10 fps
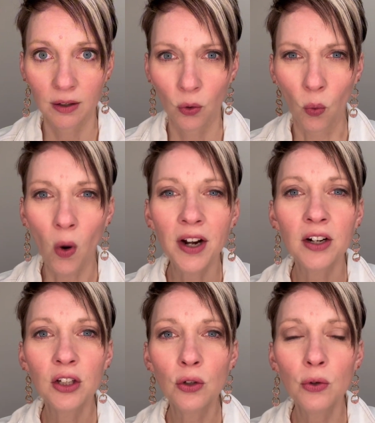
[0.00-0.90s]
What are
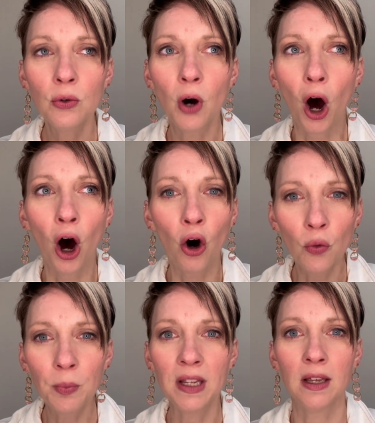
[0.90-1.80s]
you
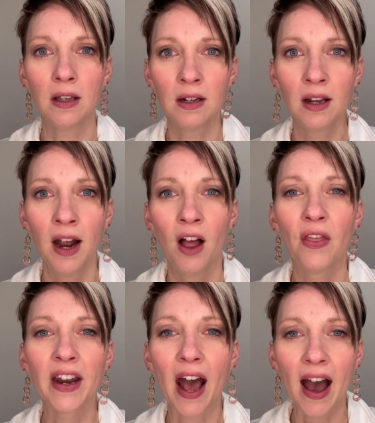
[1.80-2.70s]
hoping
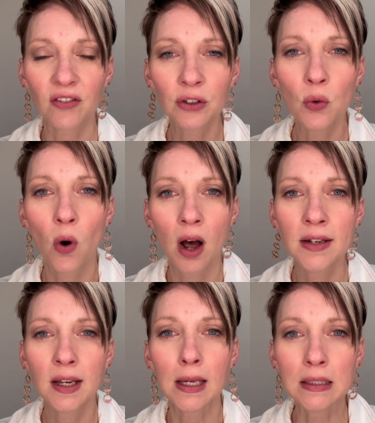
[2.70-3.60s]
that everyone
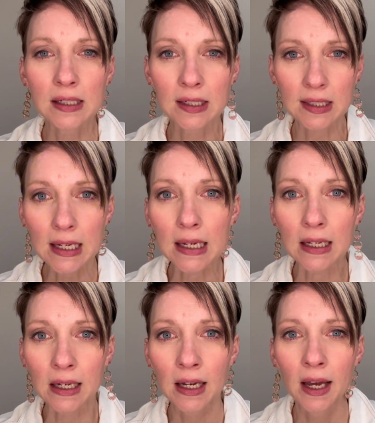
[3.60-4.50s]
can
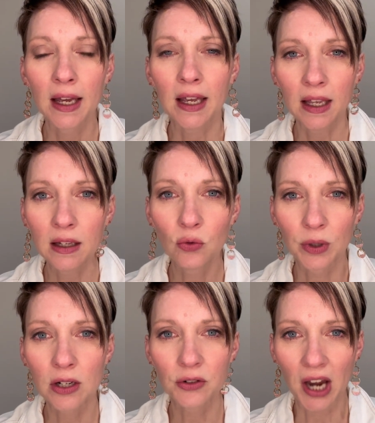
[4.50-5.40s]
see in
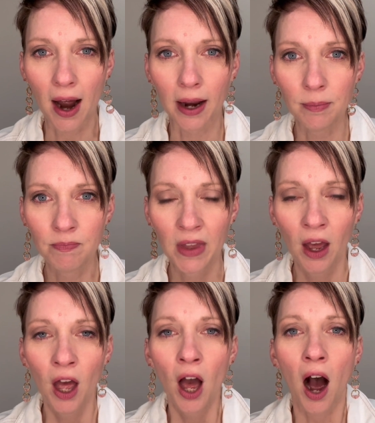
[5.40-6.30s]
real time?
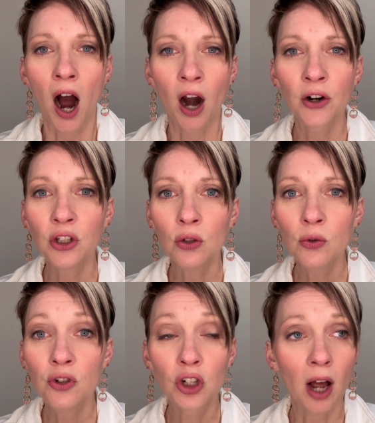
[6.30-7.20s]
Are you
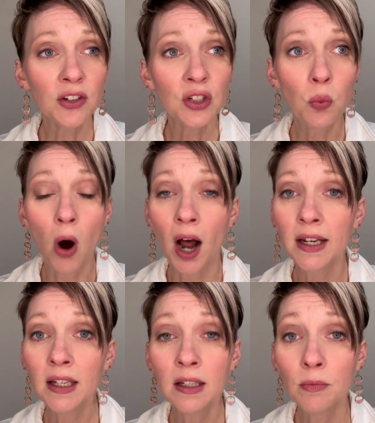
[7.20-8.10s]
just
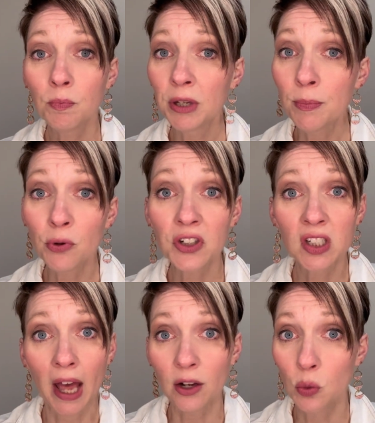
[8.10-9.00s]
wanting people's
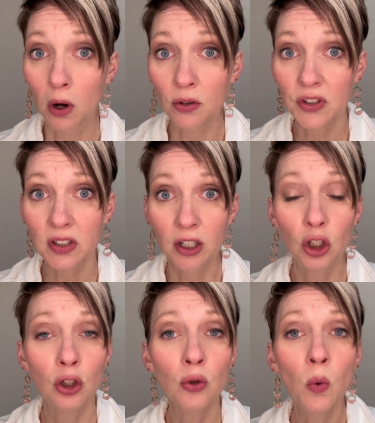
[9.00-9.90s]
schedules? Like,
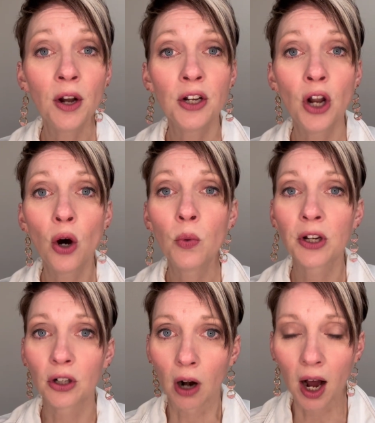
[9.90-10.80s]
you want to know where
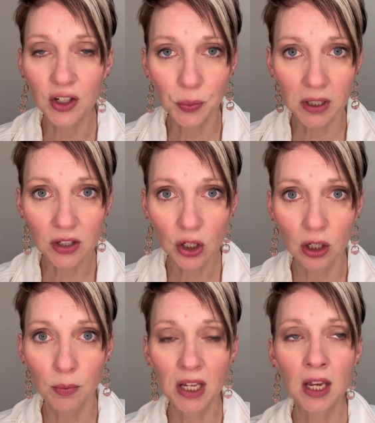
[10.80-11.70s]
your husband is going to
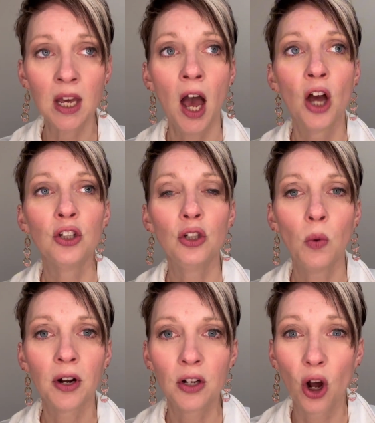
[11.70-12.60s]
be, you
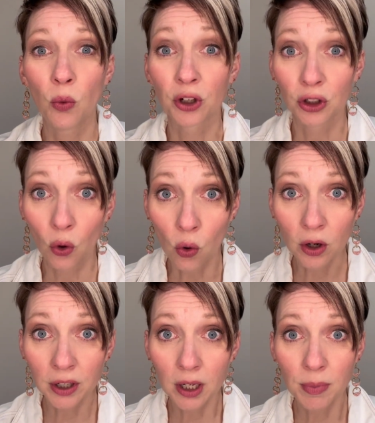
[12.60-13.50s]
want to know where you're
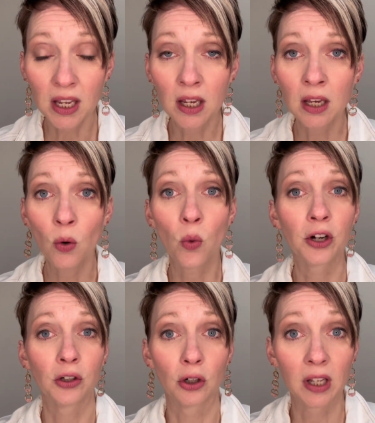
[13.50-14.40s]
going to be, where
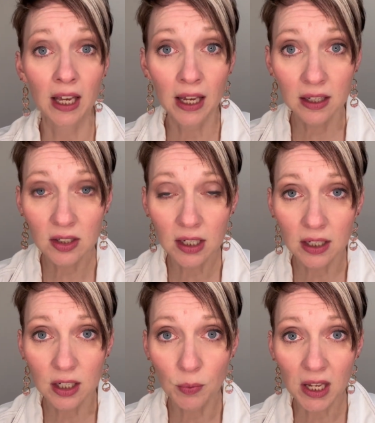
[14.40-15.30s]
your kids need
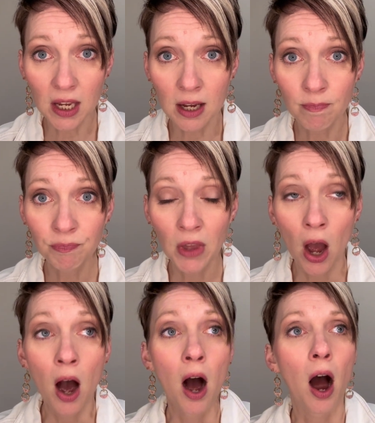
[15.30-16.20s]
to be?
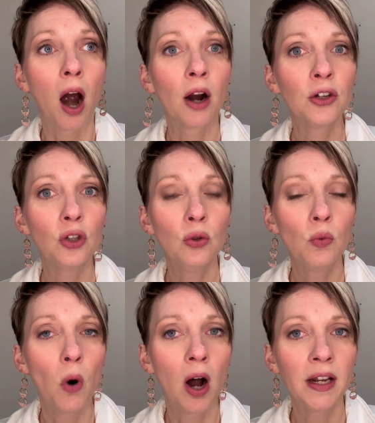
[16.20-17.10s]
Are you
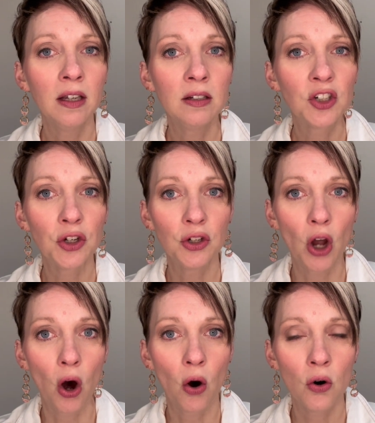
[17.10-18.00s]
wanting to
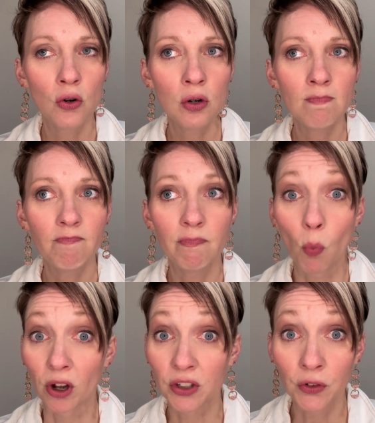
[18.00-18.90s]
know
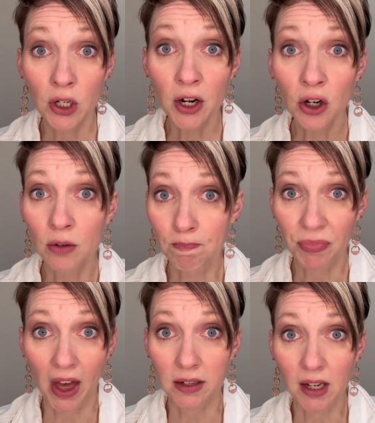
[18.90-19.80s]
what's for dinner
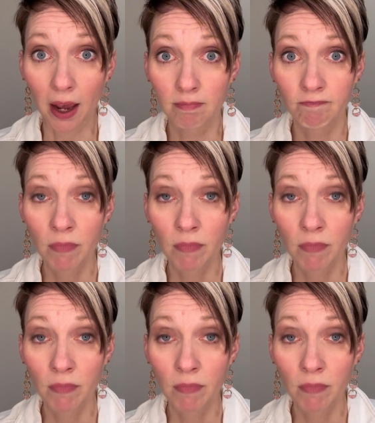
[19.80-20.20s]
that day?